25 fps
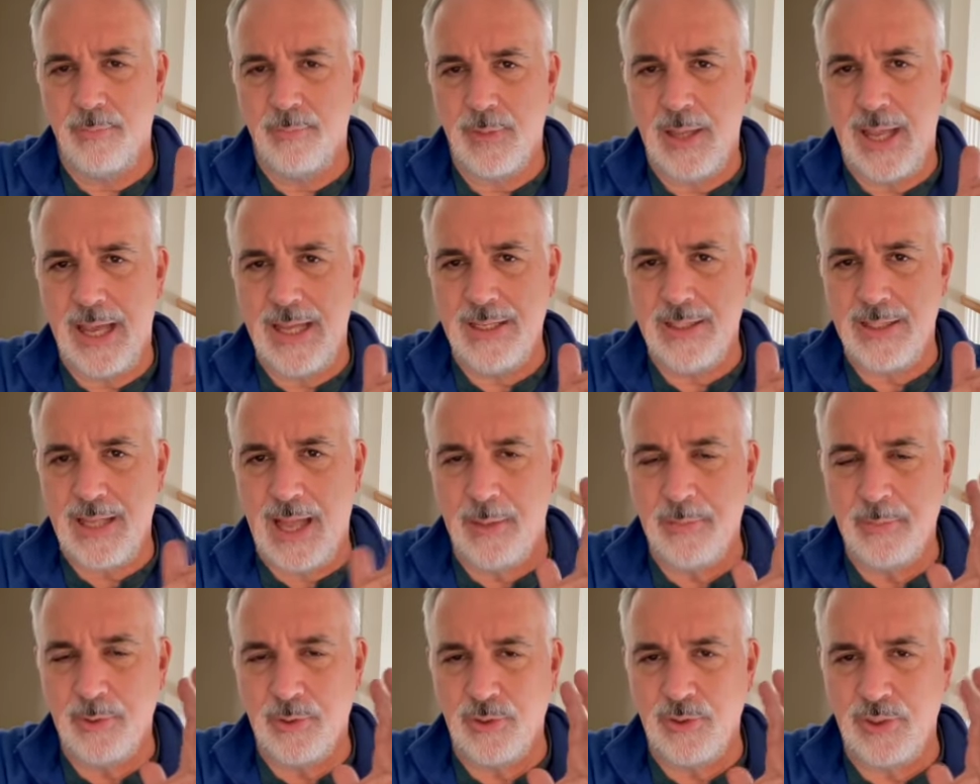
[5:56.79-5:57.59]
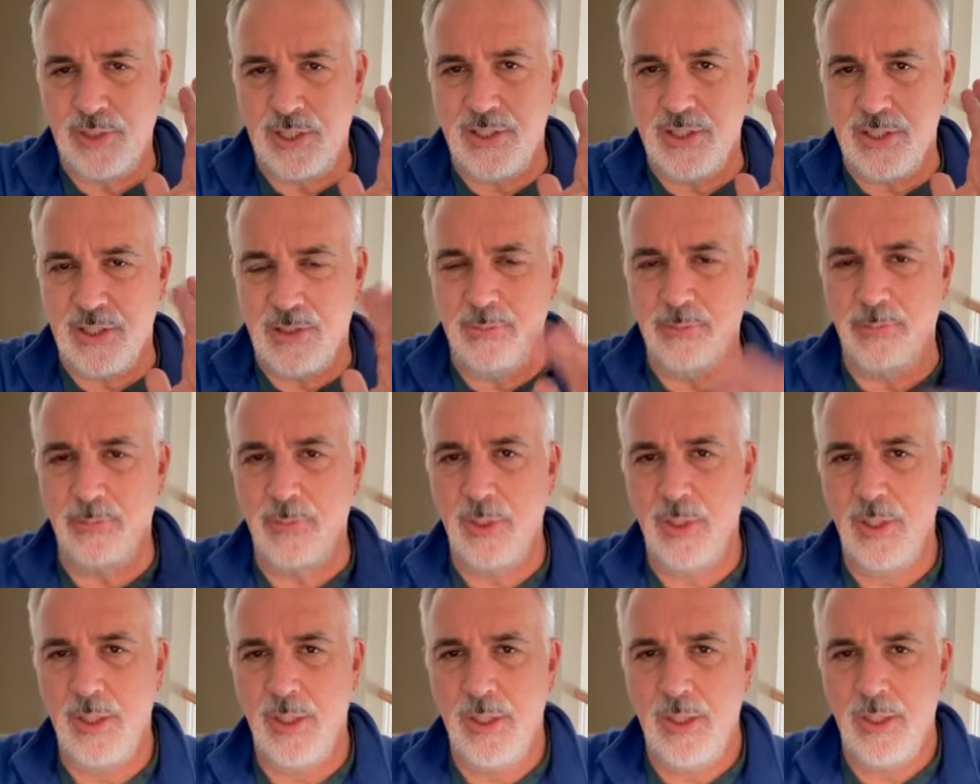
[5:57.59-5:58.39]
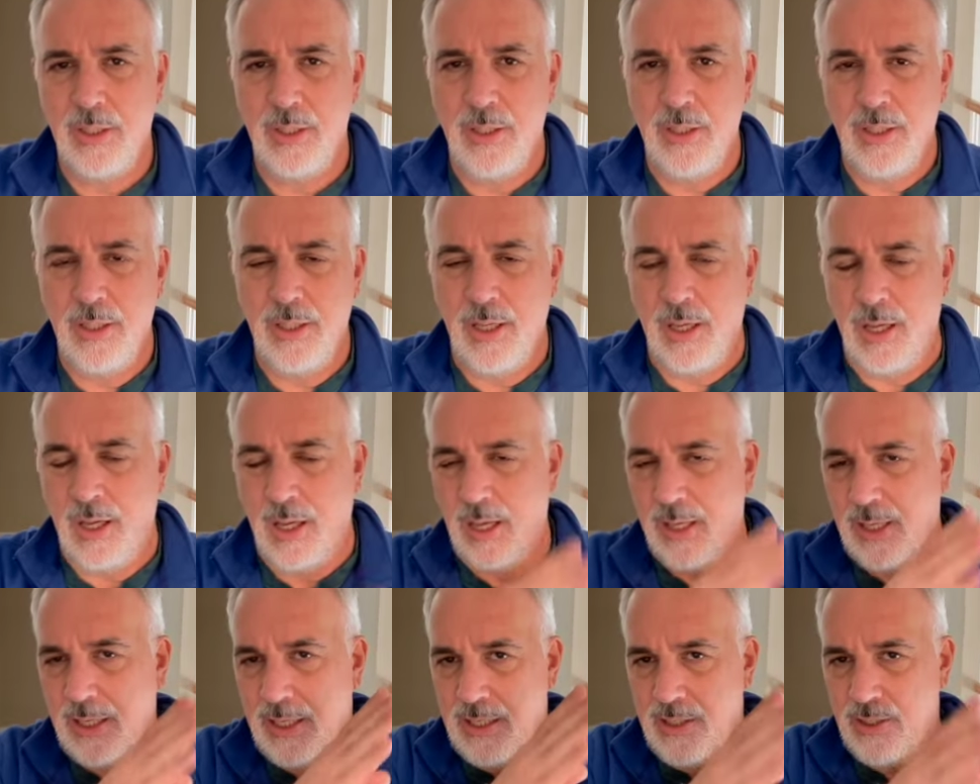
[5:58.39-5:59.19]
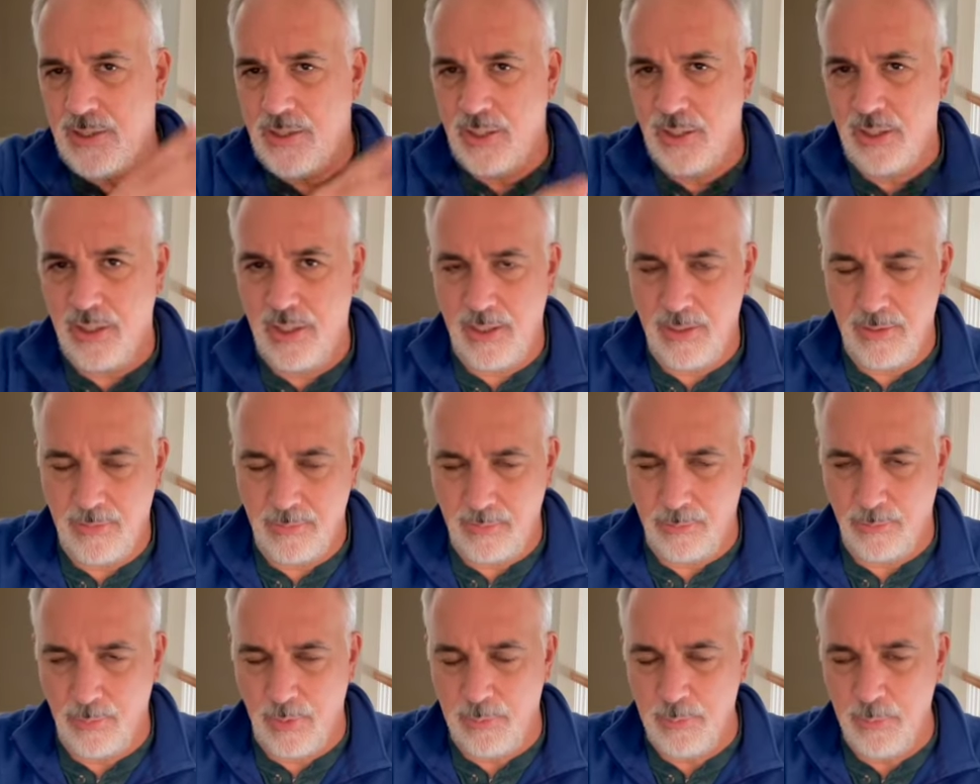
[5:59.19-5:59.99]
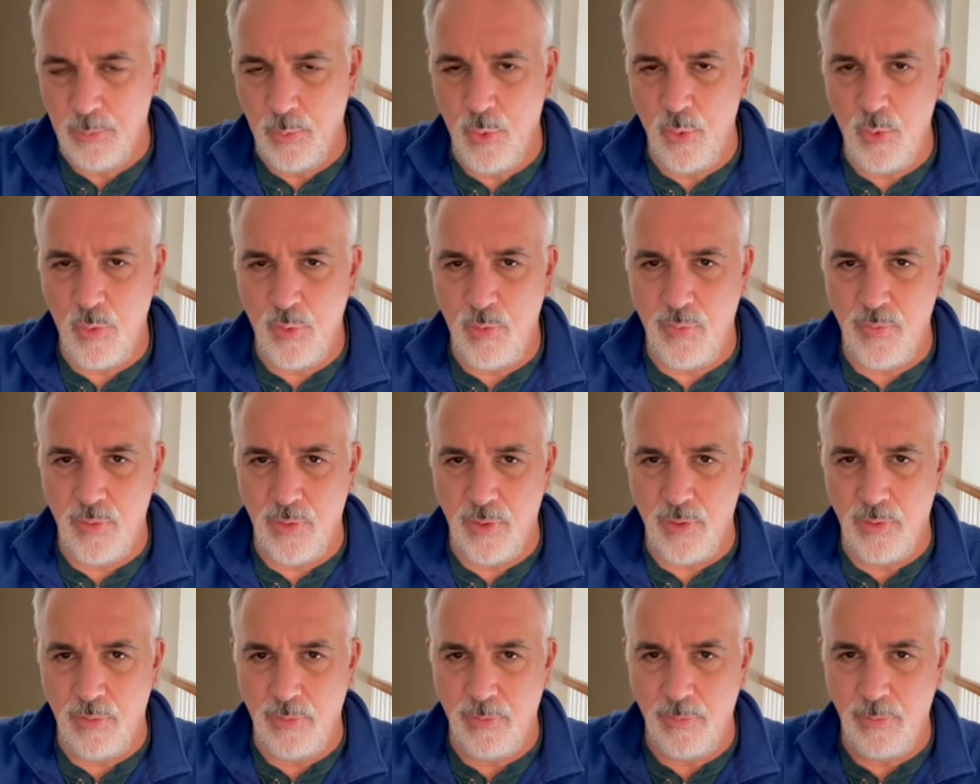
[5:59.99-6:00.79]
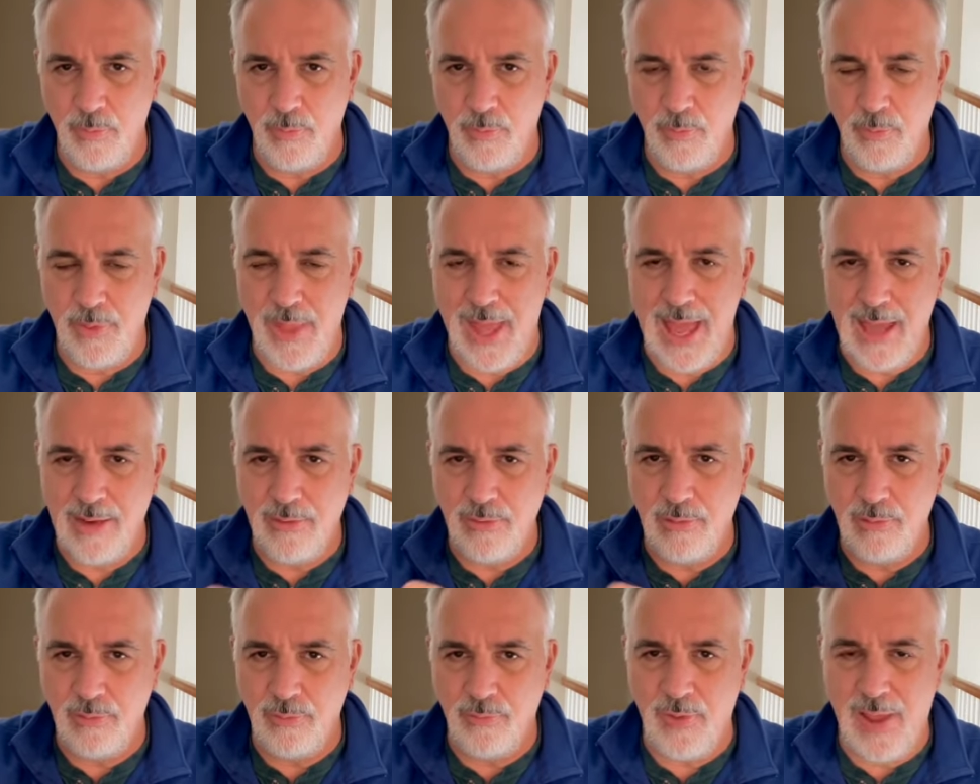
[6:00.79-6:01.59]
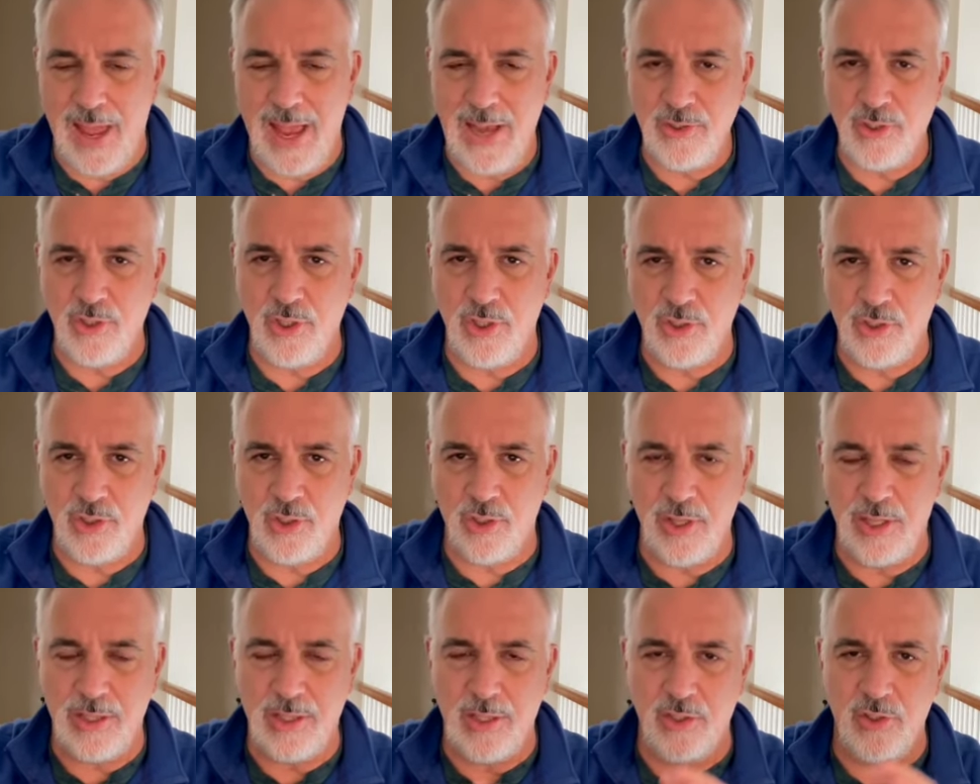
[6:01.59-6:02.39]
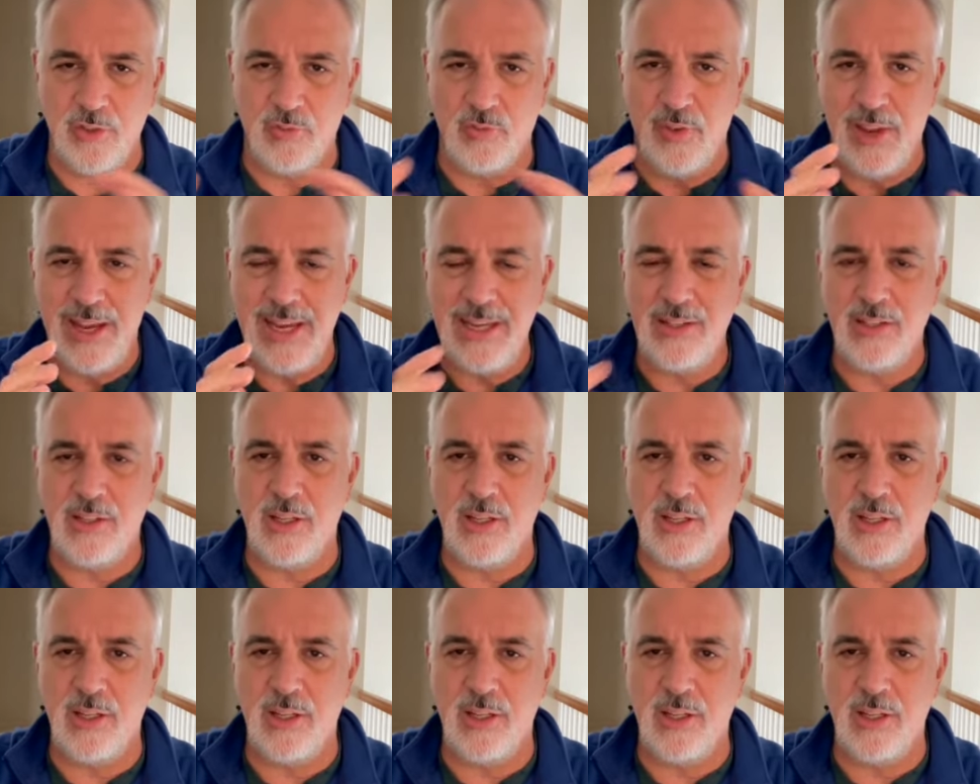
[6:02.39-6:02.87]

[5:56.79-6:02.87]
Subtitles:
anatomical system, he's going to remove that fascia so that the vein